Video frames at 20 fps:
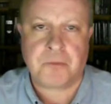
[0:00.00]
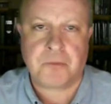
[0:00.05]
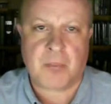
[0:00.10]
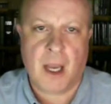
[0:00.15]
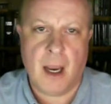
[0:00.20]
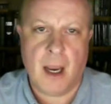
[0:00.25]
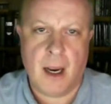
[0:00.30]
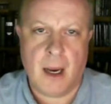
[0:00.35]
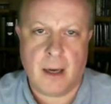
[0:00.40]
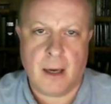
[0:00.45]

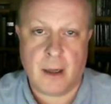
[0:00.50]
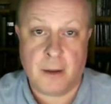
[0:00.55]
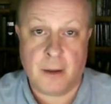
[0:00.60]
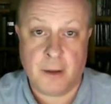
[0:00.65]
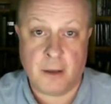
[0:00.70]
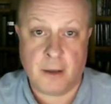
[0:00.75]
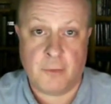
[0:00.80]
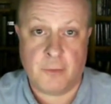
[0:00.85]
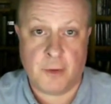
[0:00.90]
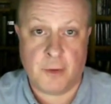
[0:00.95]
And I
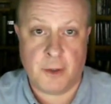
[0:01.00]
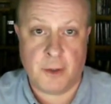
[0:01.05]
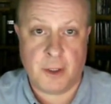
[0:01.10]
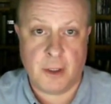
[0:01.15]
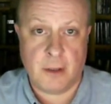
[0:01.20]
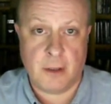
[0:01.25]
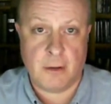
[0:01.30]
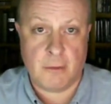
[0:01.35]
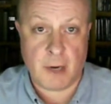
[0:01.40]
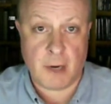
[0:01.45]
think for
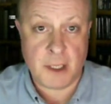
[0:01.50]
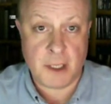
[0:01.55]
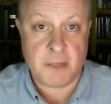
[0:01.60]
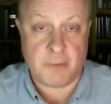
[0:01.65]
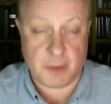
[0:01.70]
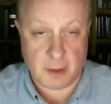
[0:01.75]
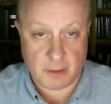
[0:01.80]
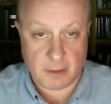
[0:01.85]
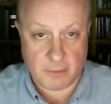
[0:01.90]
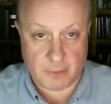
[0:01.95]
the rest,
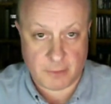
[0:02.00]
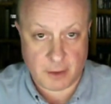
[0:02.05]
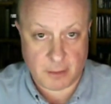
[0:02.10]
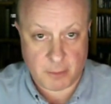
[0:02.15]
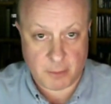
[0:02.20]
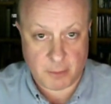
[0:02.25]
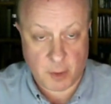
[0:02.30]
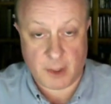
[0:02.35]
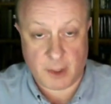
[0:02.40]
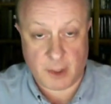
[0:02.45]

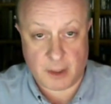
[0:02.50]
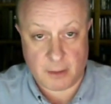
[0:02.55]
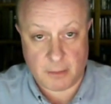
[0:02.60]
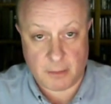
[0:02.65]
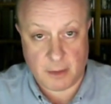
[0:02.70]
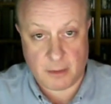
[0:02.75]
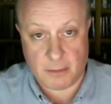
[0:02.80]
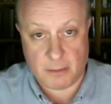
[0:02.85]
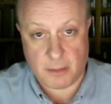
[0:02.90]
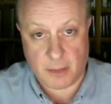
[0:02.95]

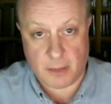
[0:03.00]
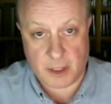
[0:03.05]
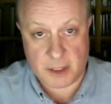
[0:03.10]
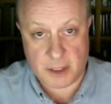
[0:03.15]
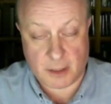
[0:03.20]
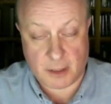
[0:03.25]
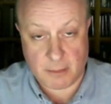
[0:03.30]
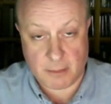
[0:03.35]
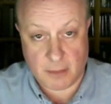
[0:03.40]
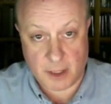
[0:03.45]
probably
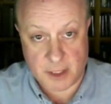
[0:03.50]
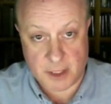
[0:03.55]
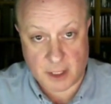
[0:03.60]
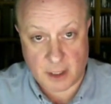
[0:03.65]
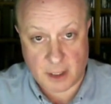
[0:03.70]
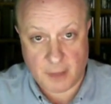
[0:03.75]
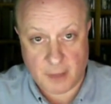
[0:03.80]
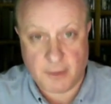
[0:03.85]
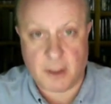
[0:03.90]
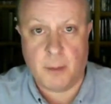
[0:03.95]
a
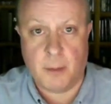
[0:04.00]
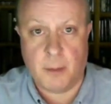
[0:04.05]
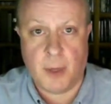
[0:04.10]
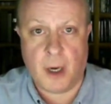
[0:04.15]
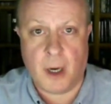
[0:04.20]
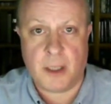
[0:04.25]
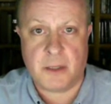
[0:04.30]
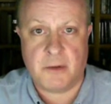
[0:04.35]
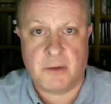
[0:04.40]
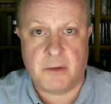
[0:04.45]
significant
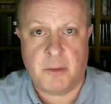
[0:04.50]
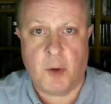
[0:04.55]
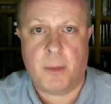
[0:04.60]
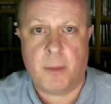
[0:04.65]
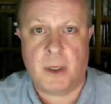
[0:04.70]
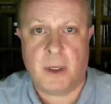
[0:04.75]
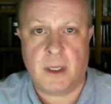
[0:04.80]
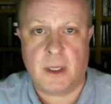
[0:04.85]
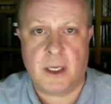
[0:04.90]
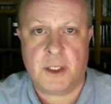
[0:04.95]
part of the
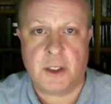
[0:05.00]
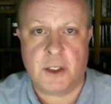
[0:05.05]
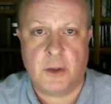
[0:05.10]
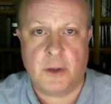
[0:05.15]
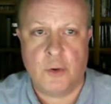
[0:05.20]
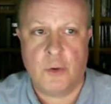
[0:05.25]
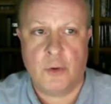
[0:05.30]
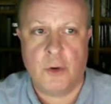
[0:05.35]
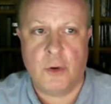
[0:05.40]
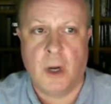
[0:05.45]
population
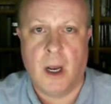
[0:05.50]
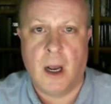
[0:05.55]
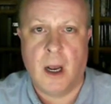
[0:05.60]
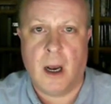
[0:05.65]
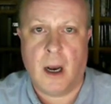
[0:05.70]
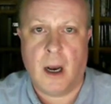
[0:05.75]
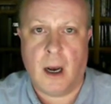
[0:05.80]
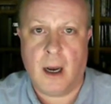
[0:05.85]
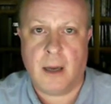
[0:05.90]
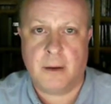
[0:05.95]
who
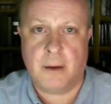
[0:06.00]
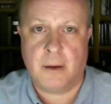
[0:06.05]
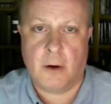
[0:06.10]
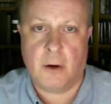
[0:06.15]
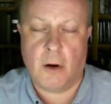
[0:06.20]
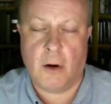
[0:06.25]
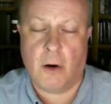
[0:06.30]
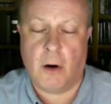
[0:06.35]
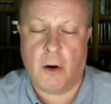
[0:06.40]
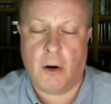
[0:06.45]
either
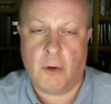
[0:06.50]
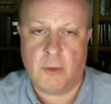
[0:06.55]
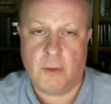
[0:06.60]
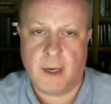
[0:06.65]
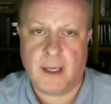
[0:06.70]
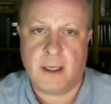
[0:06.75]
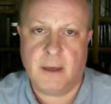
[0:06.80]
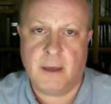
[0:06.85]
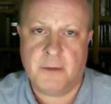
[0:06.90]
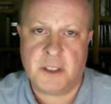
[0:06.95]

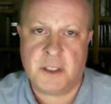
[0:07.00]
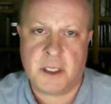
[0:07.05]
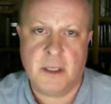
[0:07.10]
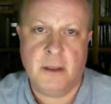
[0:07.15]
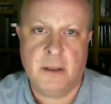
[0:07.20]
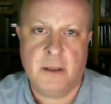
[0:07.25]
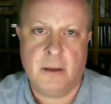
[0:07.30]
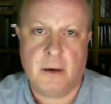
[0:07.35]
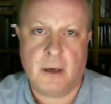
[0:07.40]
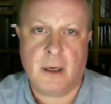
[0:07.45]
already have
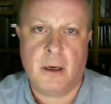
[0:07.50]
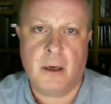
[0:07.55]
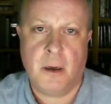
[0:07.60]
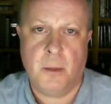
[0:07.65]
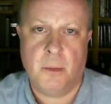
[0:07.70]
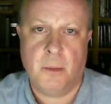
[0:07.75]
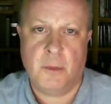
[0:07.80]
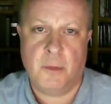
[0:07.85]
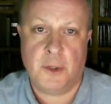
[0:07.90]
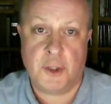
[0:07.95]
seen their
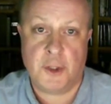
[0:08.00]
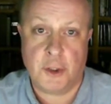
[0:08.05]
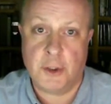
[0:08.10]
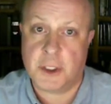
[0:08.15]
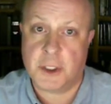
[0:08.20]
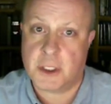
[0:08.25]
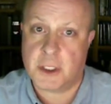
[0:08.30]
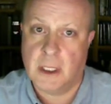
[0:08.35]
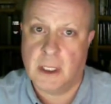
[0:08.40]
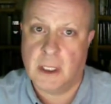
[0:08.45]
income
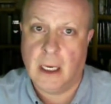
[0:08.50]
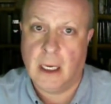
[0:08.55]
reduced